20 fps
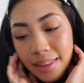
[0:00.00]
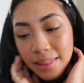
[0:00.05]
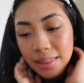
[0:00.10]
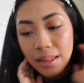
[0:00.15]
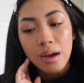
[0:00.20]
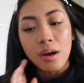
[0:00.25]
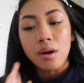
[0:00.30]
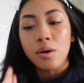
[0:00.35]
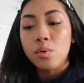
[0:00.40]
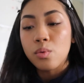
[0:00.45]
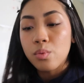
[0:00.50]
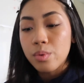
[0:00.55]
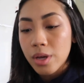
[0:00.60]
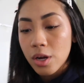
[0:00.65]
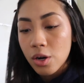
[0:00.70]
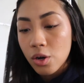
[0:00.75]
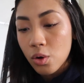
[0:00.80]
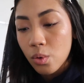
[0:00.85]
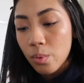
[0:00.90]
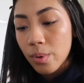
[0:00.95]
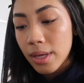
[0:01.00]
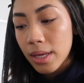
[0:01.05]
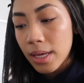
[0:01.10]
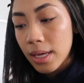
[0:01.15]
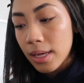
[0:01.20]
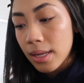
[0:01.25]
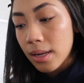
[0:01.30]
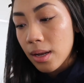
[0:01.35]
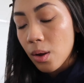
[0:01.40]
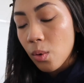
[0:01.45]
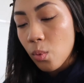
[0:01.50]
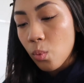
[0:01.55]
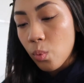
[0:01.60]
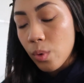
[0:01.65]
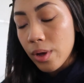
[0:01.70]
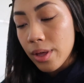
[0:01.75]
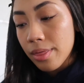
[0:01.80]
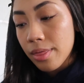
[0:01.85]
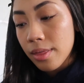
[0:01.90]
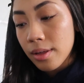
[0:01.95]
And now we are going in
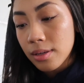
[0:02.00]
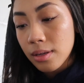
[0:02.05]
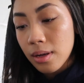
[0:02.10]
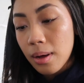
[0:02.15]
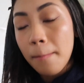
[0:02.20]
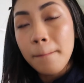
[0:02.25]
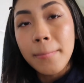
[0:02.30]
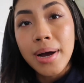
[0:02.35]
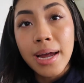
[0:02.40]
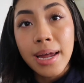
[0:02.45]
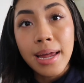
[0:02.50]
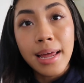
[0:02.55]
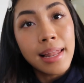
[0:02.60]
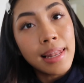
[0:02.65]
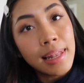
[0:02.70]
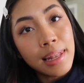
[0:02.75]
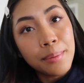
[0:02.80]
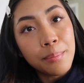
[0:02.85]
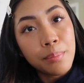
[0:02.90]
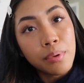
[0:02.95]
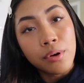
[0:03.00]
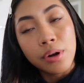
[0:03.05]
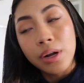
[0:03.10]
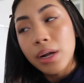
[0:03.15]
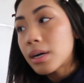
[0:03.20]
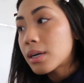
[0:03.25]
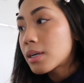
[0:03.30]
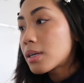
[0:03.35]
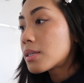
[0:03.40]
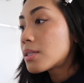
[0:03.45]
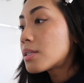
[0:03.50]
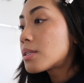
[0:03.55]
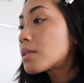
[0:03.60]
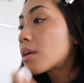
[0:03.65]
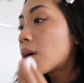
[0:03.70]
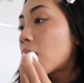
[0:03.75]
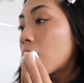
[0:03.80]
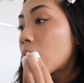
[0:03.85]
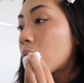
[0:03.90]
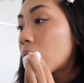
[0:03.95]
with my lip products.
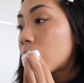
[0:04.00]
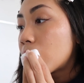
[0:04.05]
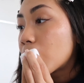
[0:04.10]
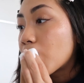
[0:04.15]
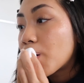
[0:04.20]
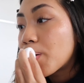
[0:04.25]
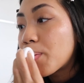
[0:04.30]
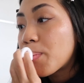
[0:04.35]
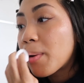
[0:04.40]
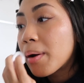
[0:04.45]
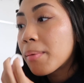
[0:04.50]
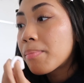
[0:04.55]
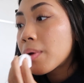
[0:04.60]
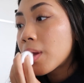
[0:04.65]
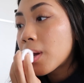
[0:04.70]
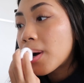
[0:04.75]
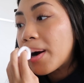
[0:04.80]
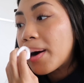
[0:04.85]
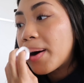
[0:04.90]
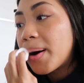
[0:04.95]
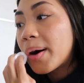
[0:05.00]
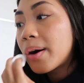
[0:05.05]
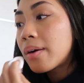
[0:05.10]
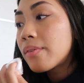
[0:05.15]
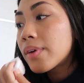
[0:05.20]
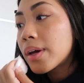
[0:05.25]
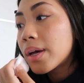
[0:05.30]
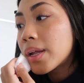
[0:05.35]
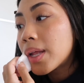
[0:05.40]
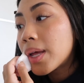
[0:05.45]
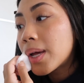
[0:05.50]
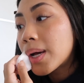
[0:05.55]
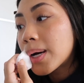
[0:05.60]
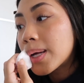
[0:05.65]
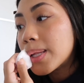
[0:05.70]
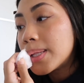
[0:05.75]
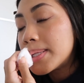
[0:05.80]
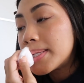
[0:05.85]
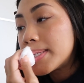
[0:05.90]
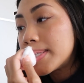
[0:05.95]
So I'm wiping off any
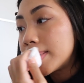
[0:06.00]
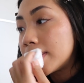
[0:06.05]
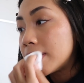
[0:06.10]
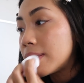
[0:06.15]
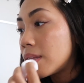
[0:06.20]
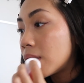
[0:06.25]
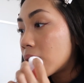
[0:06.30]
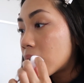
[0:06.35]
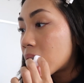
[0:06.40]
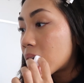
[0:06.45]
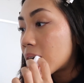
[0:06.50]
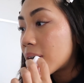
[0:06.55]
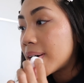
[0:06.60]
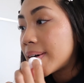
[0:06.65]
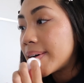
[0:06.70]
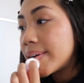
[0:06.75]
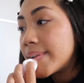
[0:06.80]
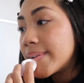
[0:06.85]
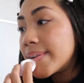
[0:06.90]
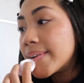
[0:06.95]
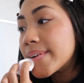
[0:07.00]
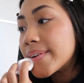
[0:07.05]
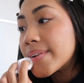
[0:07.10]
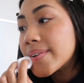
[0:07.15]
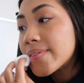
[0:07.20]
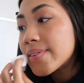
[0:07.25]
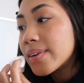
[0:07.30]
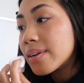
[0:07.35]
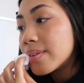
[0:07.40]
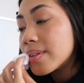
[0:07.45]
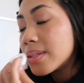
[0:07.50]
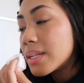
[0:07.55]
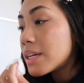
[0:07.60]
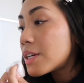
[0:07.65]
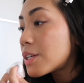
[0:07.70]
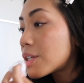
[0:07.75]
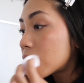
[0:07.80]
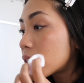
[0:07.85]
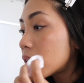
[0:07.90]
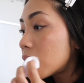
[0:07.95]
concealer or
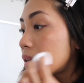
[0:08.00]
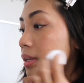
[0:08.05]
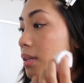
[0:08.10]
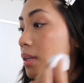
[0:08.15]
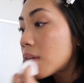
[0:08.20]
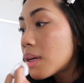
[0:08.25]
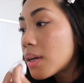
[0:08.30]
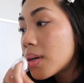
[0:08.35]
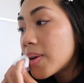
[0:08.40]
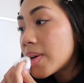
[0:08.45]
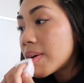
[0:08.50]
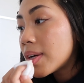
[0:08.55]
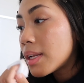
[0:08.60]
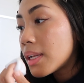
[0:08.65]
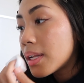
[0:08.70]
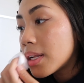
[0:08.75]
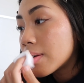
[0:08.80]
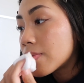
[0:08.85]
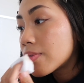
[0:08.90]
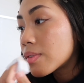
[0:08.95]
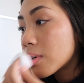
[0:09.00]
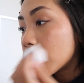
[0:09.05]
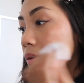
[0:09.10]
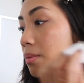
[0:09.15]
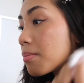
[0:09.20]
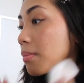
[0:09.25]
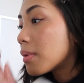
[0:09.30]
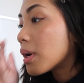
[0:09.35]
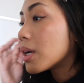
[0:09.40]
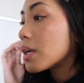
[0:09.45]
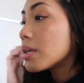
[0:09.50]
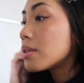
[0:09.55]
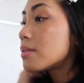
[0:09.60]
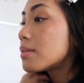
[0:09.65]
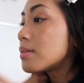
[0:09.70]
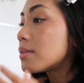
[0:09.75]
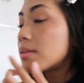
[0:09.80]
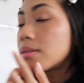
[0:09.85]
foundation left on my